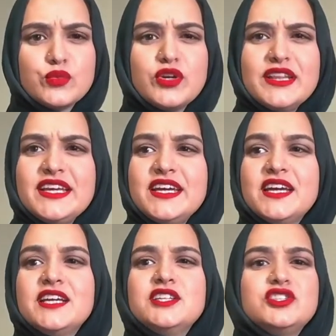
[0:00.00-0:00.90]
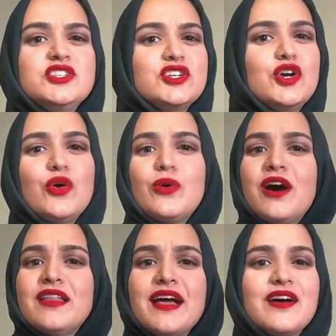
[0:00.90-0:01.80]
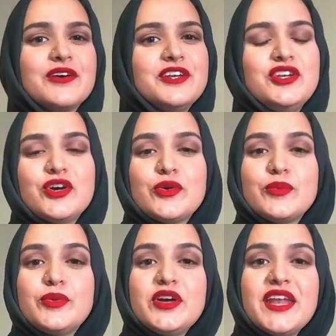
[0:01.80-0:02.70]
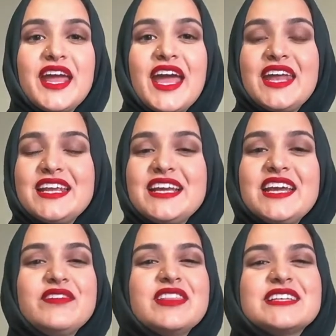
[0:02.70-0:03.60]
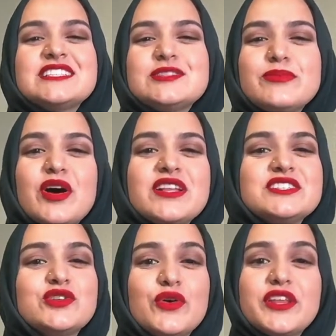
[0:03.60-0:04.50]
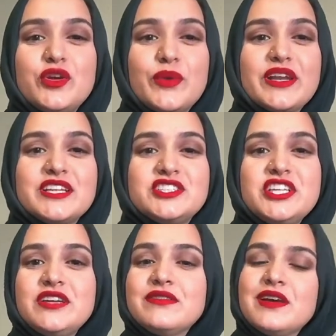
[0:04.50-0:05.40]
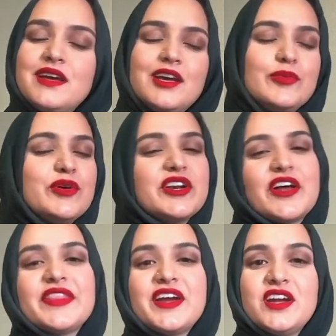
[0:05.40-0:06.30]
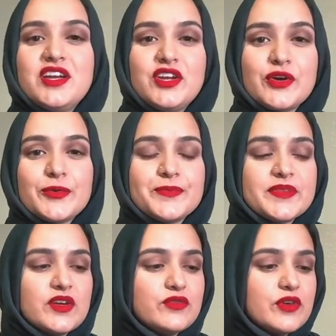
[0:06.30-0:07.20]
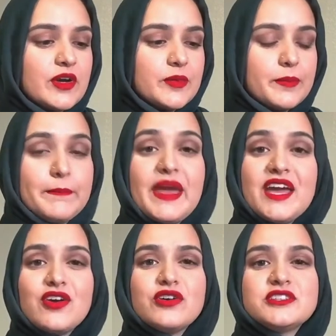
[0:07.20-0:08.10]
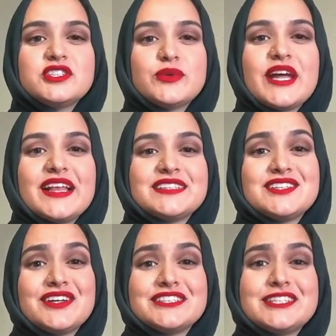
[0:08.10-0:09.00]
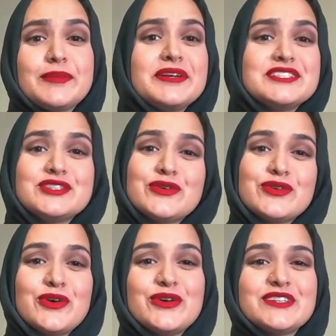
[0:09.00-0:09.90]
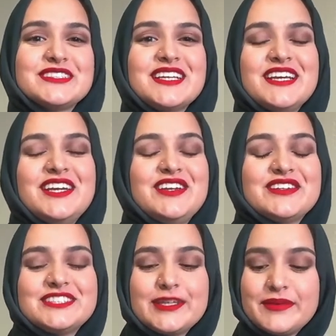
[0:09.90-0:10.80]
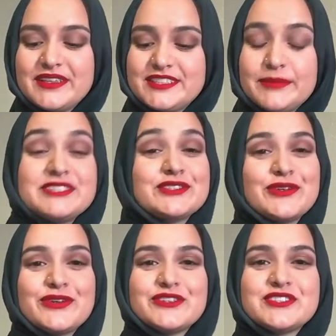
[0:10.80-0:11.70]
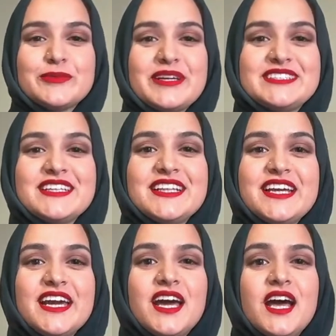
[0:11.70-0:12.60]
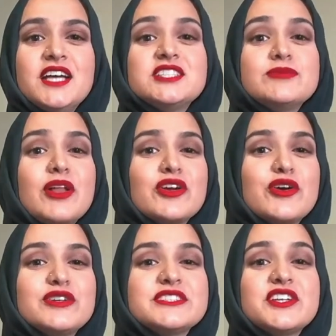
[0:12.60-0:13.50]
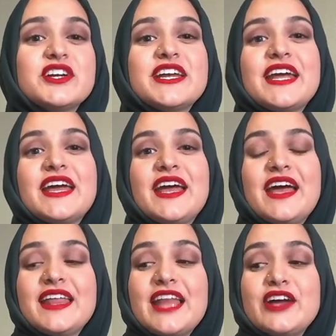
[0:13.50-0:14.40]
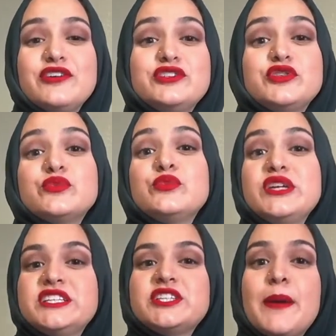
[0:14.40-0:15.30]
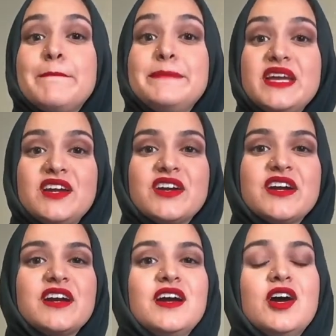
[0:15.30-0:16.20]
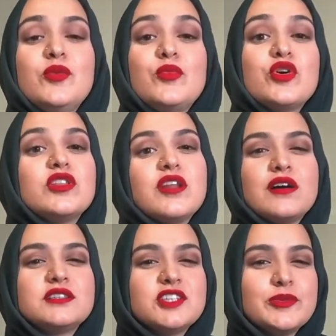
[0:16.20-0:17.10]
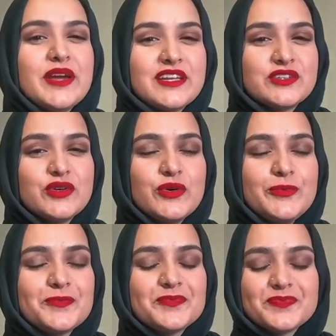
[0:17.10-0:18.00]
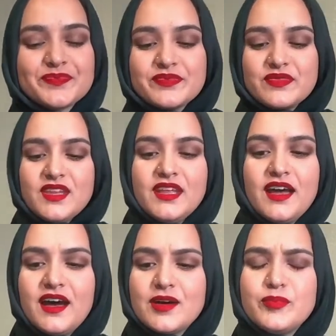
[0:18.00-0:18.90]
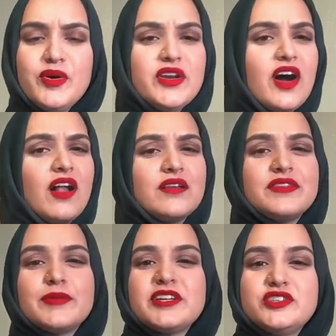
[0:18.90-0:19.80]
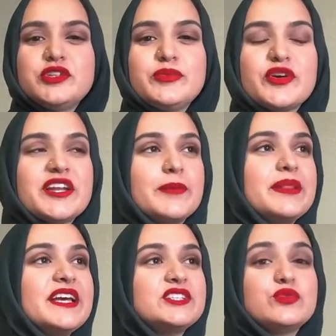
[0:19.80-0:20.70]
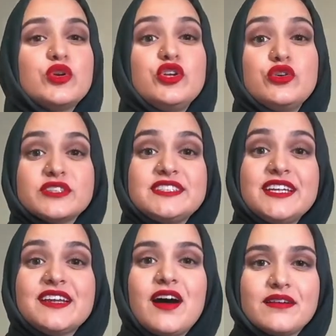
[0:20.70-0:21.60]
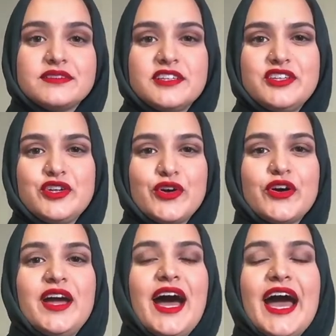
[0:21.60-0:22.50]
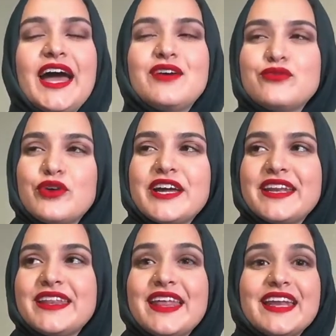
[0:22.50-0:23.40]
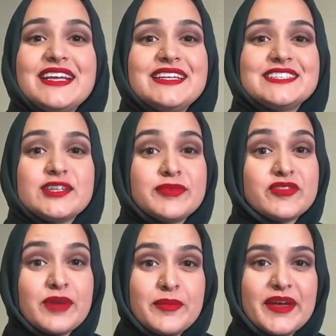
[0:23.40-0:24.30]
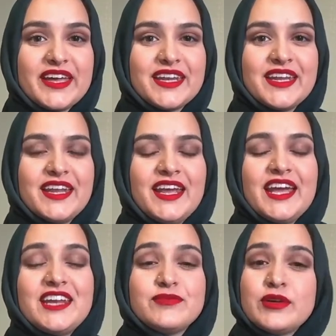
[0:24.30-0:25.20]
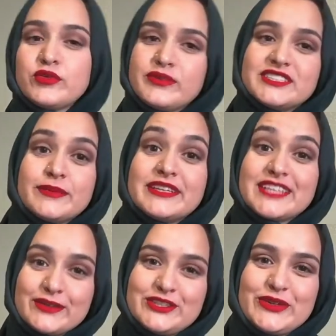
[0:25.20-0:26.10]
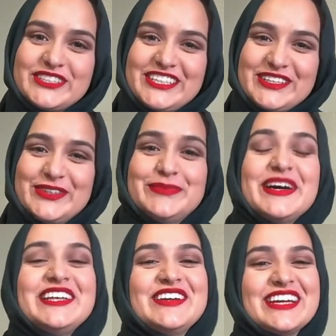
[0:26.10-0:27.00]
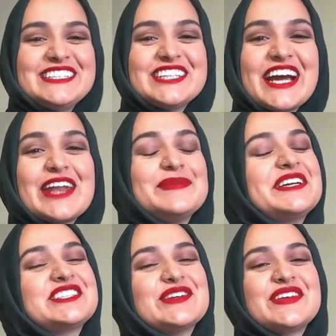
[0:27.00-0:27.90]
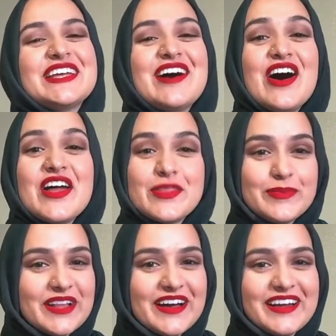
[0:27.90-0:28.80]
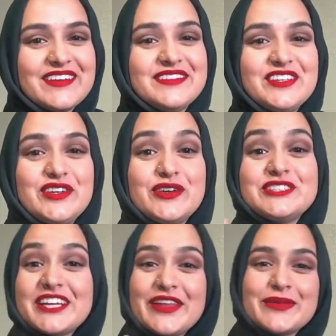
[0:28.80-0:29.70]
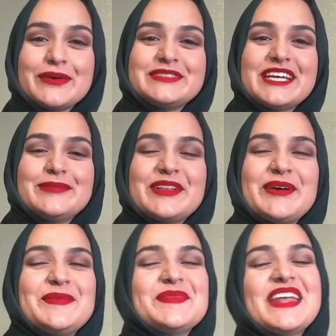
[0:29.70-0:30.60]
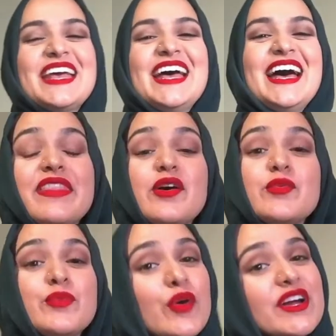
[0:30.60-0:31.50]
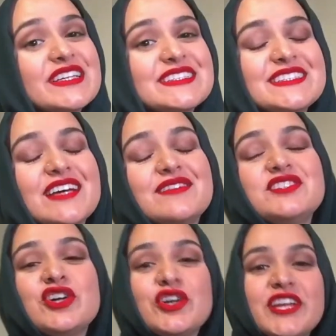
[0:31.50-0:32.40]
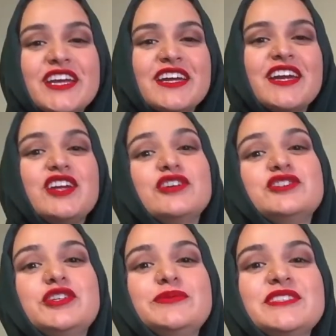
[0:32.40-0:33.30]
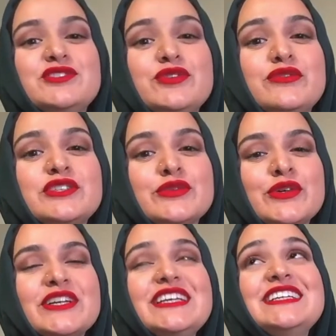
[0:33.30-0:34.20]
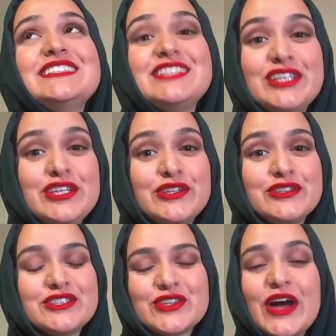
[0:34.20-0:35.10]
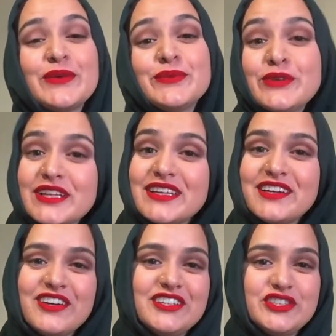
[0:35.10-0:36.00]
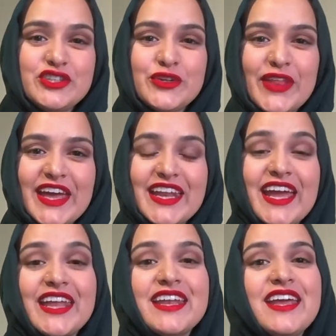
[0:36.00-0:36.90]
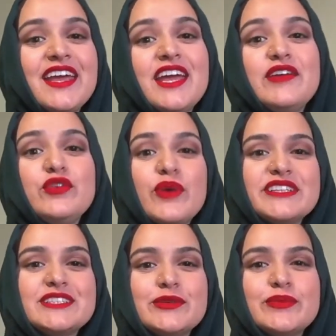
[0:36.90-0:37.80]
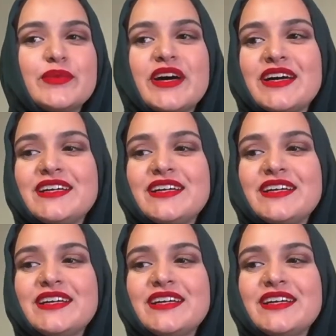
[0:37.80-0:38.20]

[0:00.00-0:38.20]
really go all out, you know, put even the smallest goal that you want to achieve, put it on there, you know, from main goals to what I like to call stepping stone goals. You know, stepping stone goals are basically smaller goals that are gonna allow you to reach a bigger, more long-term end goal. Put all of them on your dream board in a place where you'll see it often. You know, I have one that is above my bed, and if my room wasn't a mess, I would show it to you, but you can check out a picture of it on the blog if you go check out the website below. The importance of turning your dreams into a visual is huge, so I really encourage you to do that. And if you want some